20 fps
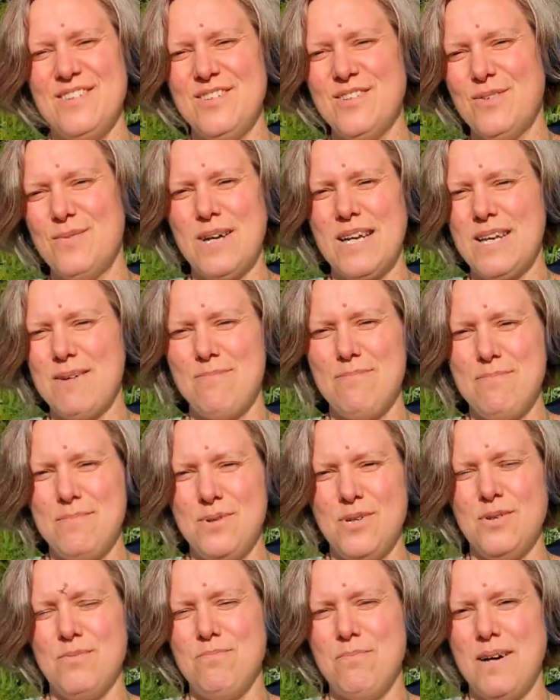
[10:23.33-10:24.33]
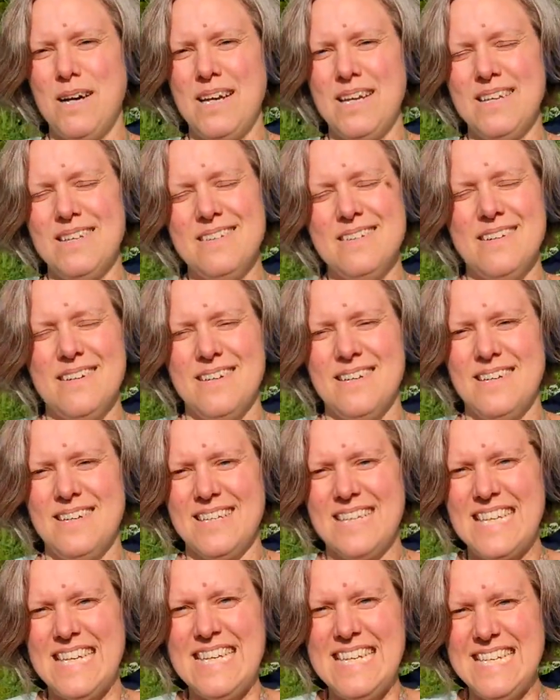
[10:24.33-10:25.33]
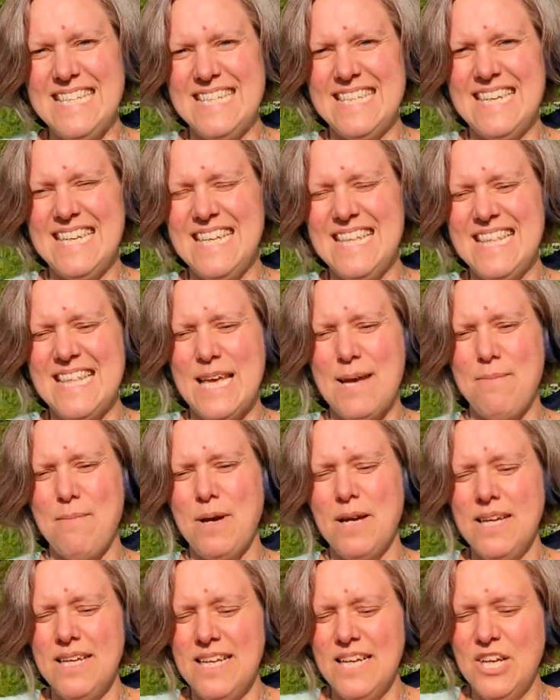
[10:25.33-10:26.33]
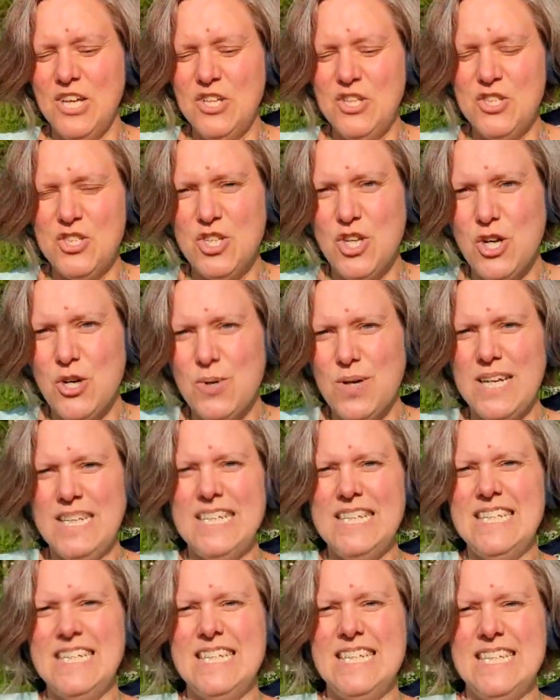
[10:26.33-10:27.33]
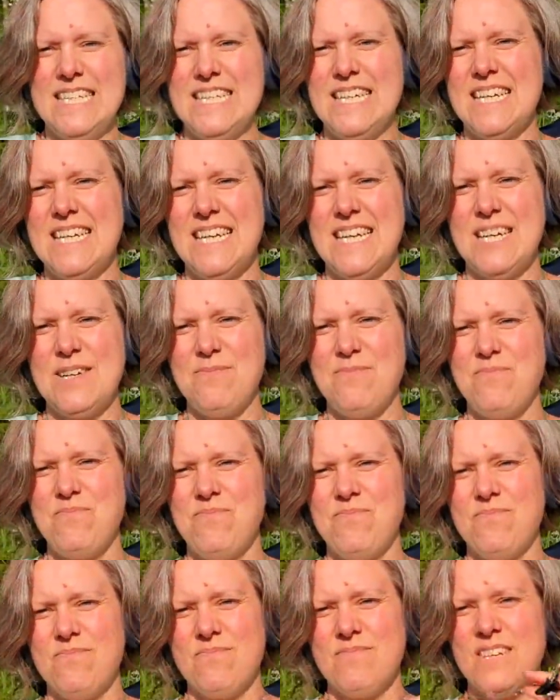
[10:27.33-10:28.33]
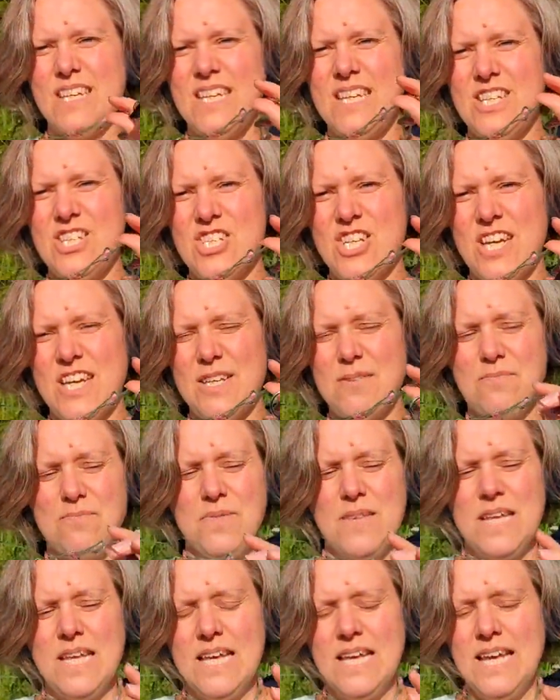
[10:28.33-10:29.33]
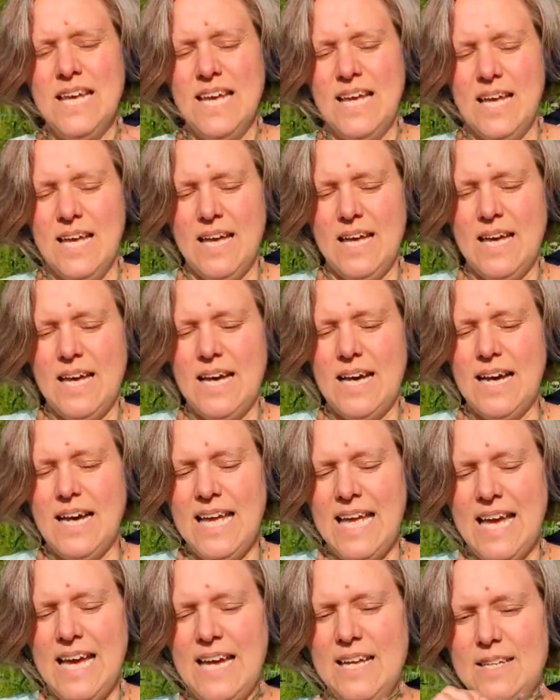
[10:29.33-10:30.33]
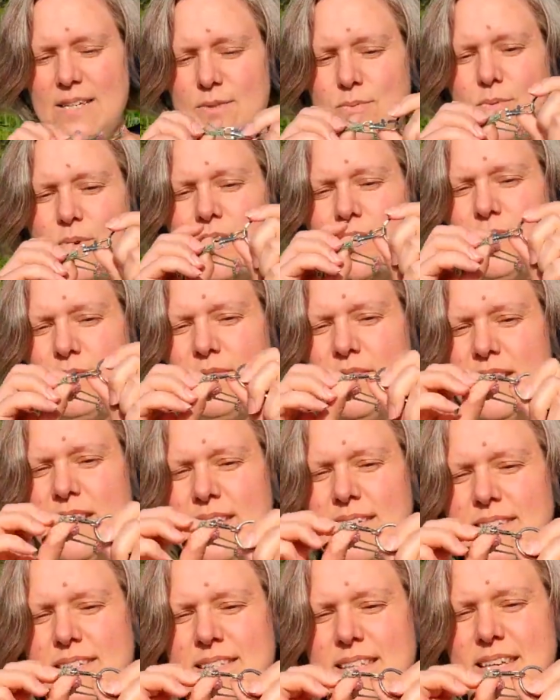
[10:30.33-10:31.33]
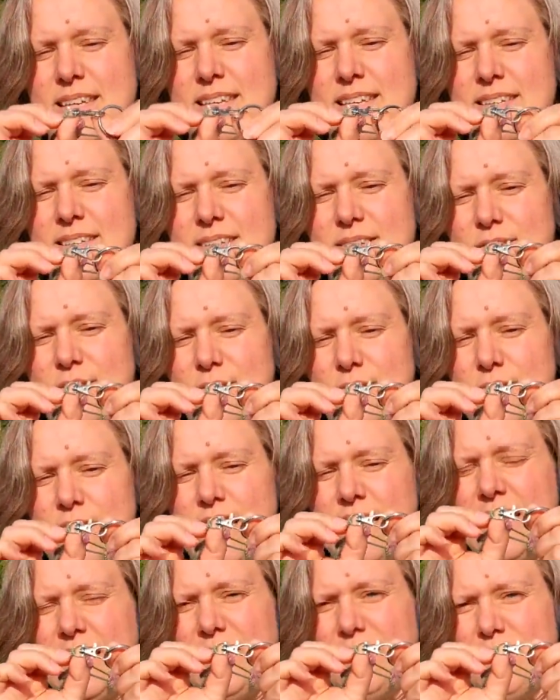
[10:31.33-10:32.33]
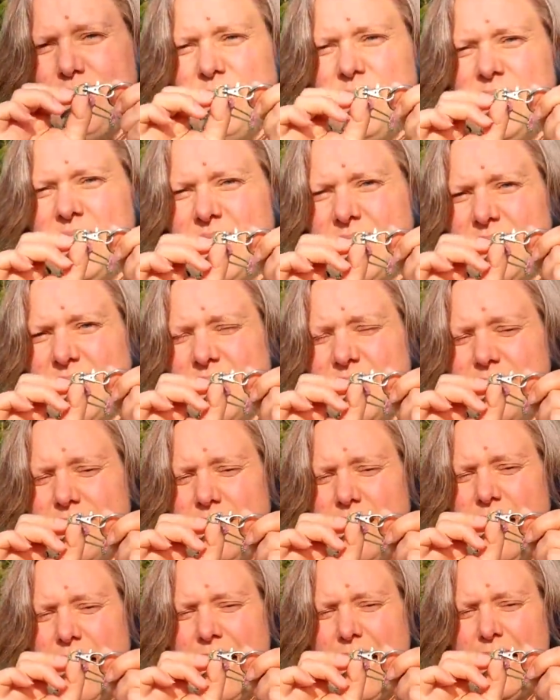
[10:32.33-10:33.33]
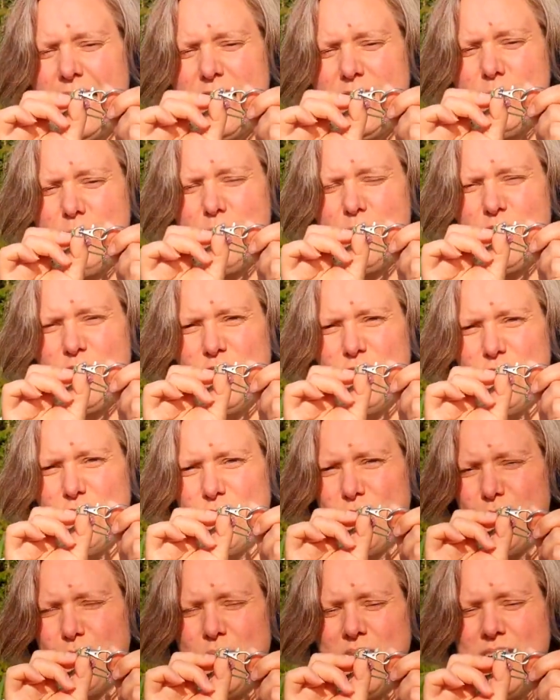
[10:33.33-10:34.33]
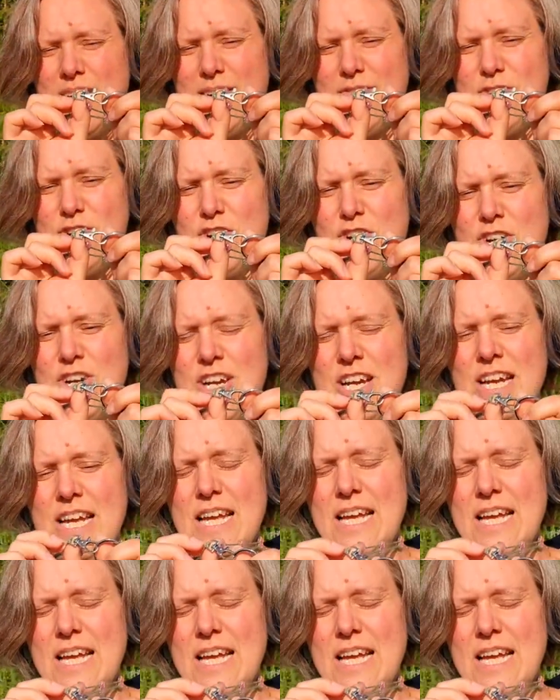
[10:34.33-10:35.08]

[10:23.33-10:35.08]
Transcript: Don't want to put my keys in them. So I needed a keychain. I had one of these things already, these clasps or whatever.